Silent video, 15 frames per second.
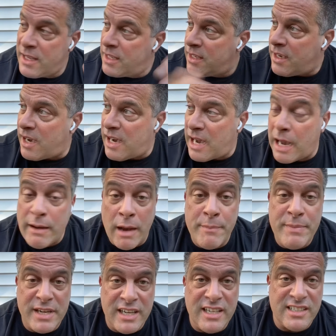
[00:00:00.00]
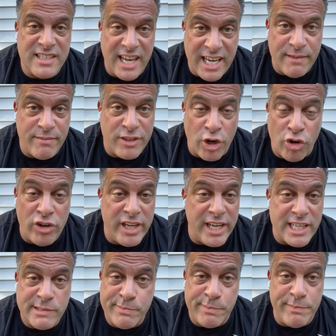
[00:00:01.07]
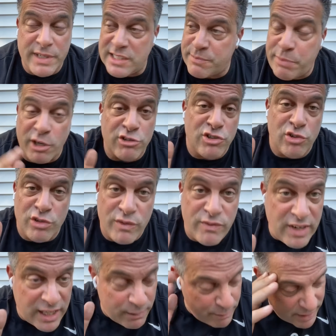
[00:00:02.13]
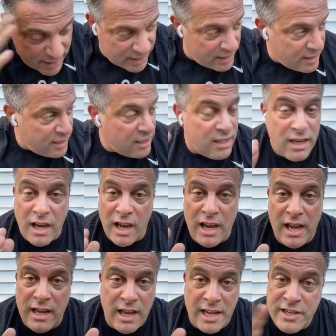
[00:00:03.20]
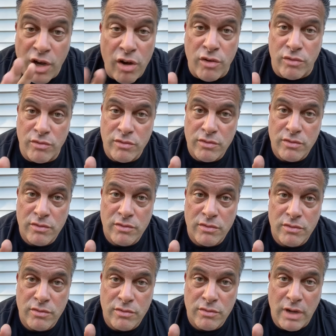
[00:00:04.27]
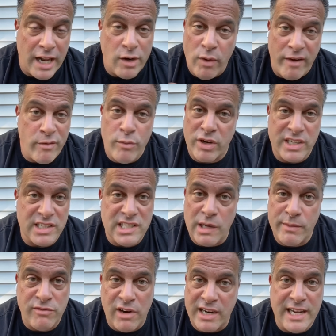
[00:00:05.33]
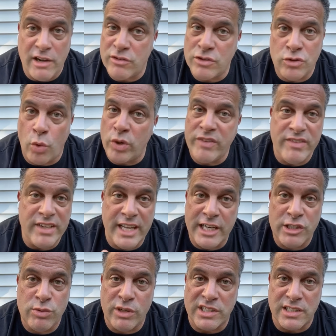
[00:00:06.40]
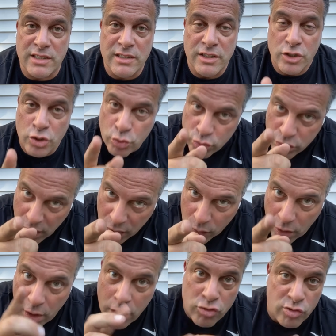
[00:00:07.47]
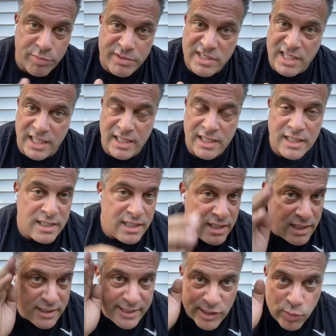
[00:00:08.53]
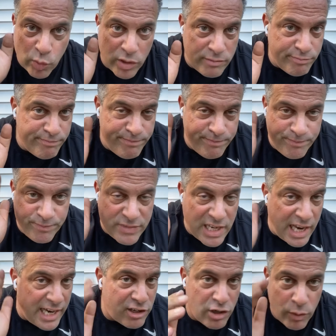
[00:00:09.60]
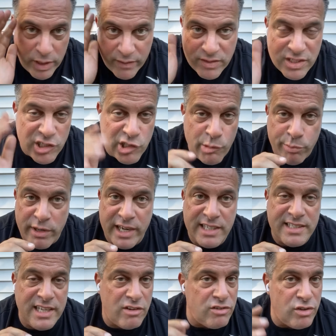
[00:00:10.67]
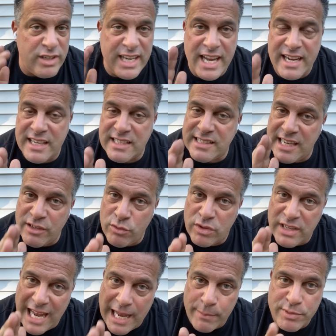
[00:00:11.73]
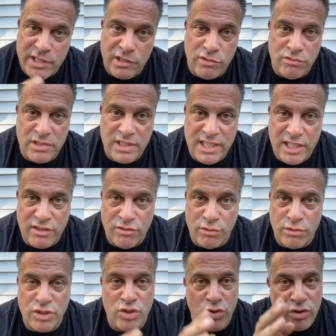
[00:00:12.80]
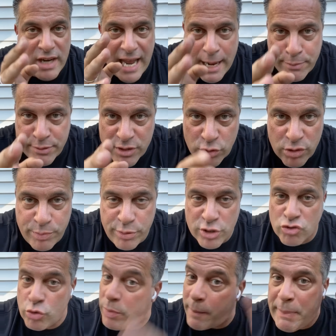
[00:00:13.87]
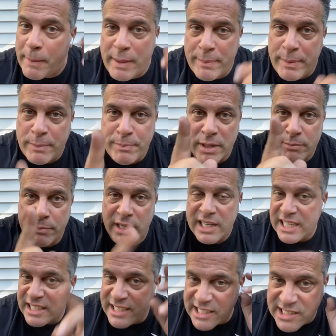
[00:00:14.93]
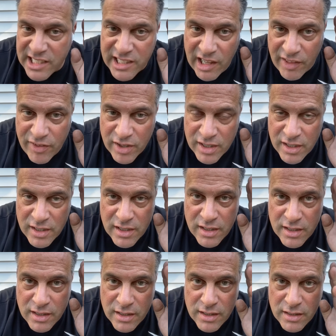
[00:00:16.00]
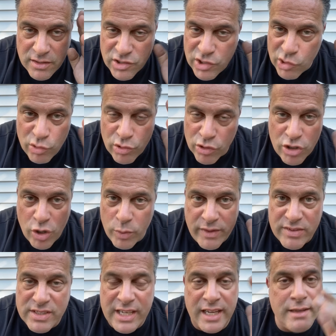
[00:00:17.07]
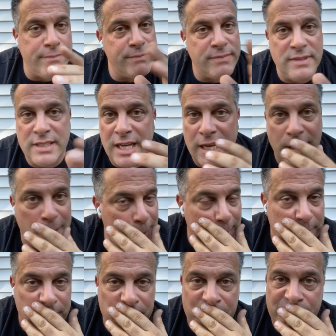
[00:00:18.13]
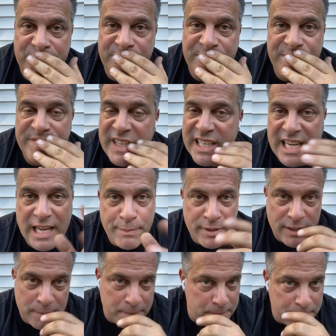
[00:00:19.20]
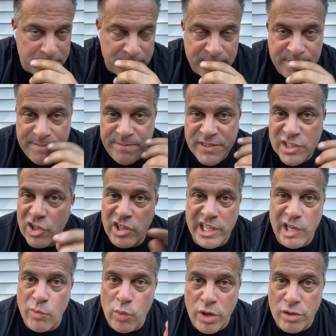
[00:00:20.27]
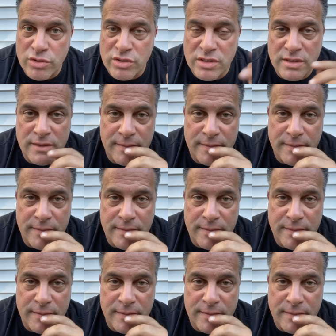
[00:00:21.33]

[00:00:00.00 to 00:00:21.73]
I, have been in this game 30 years. It's personal development, and I, I know. I know everyone can tell me right now, don't even get it twisted. You know, 100%. There's one guy, girl, whatever's in your brain telling you, yeah, this, you can absolutely get through this. You can absolutely push through. But, but, but, but, but, but there's another dude or girl, whatever, saying, nah, ain't happening. It's going to get worse.